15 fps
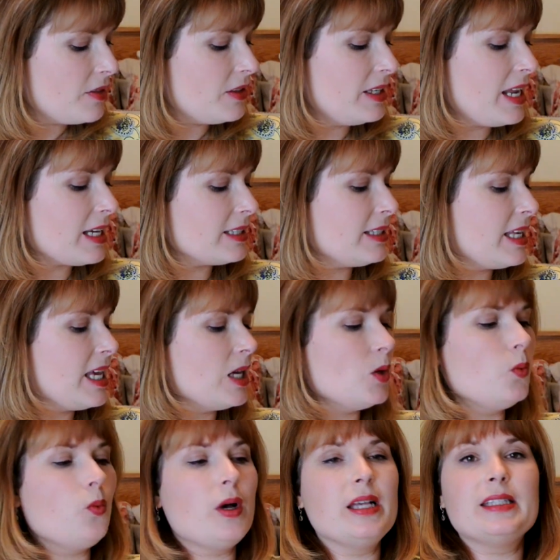The next
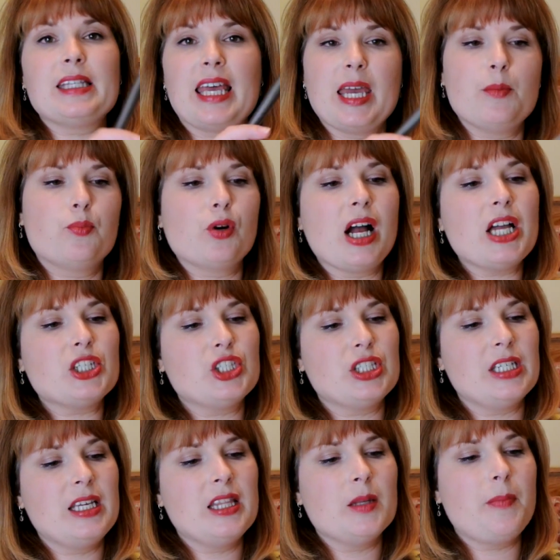thing was a
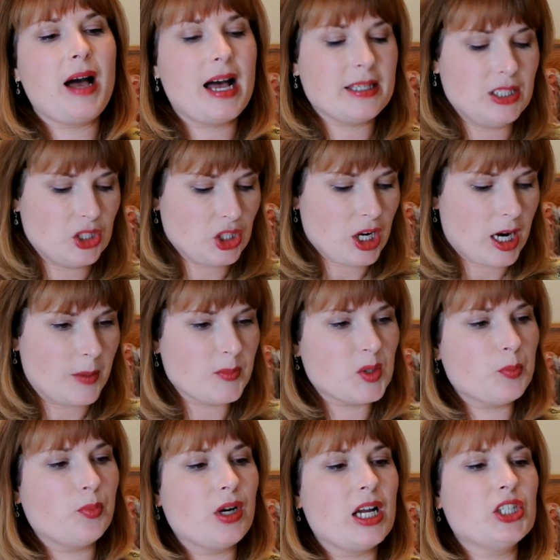brush in the
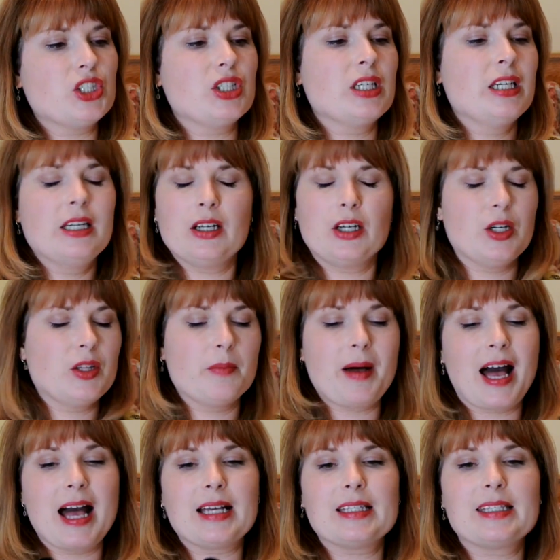Boxycharms brush, or the
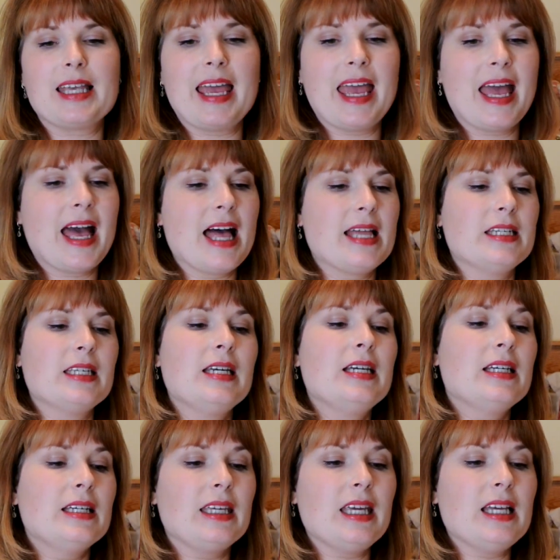box, and
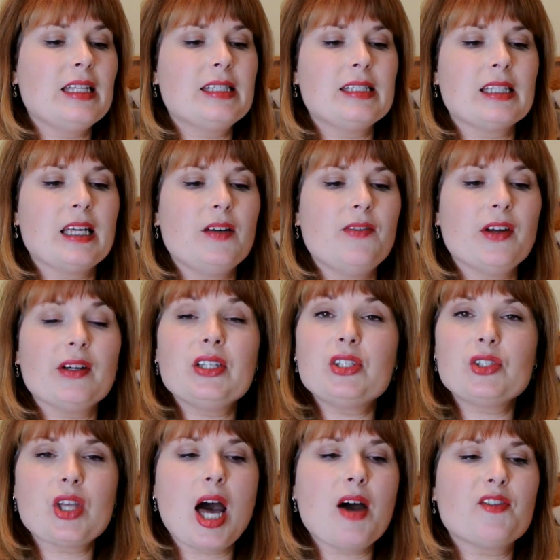it's a very
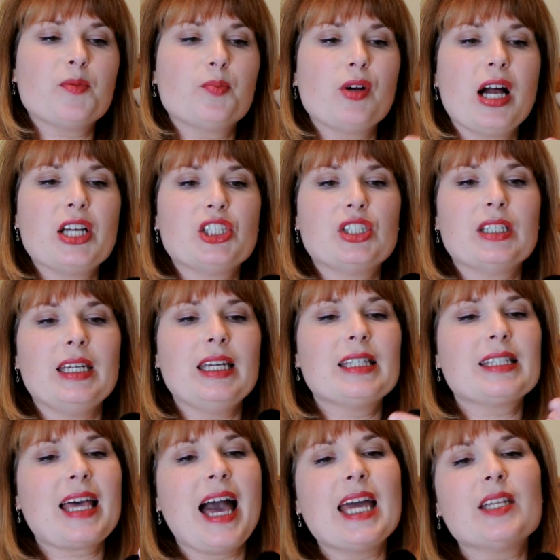soft brush.
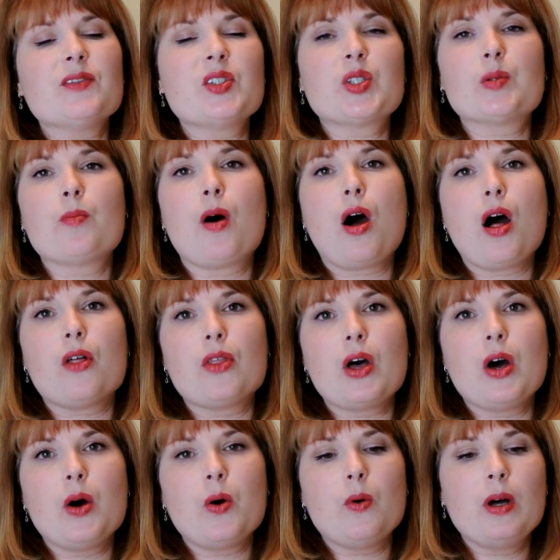It's kind of small
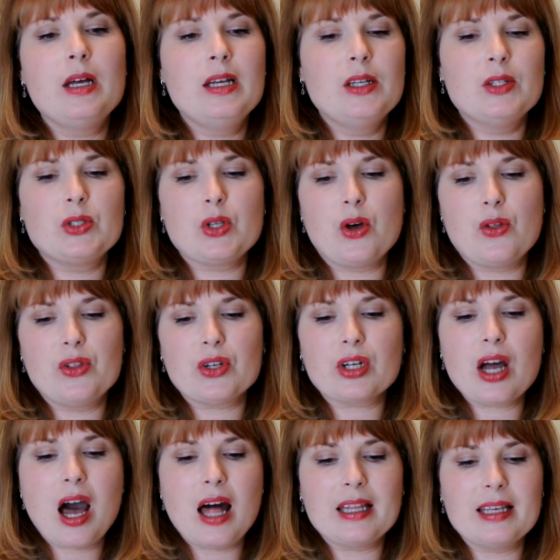though, so they're
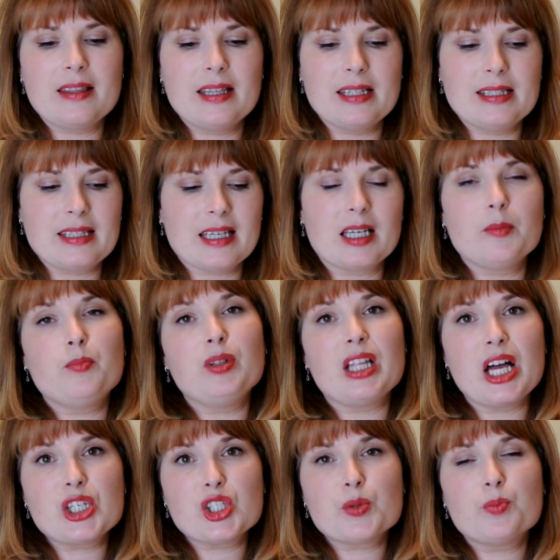calling this like a
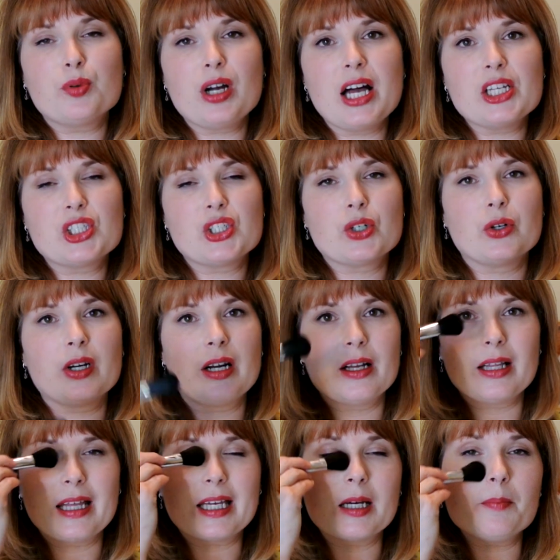blush brush or
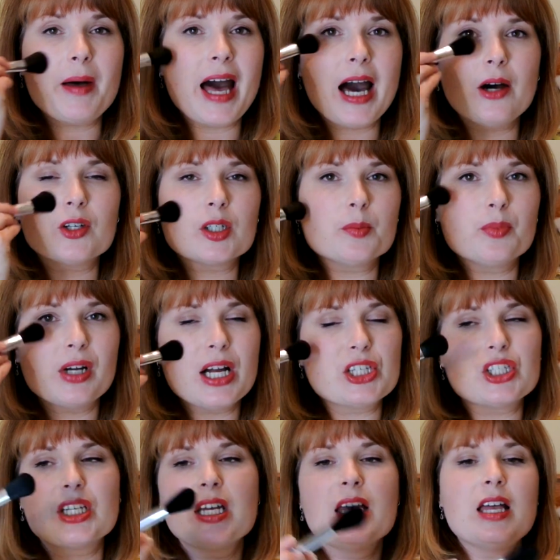a, like a powder
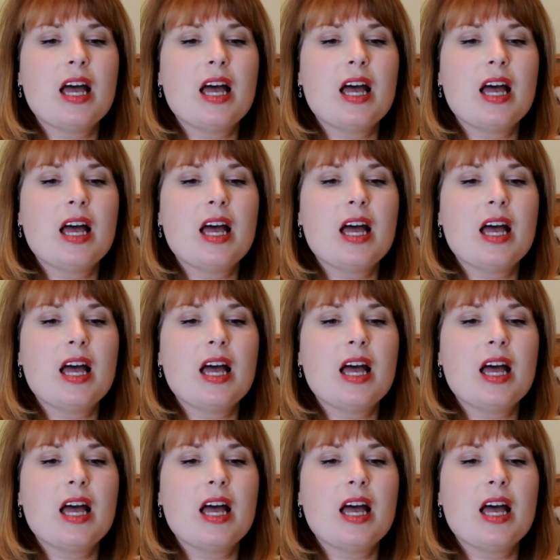brush.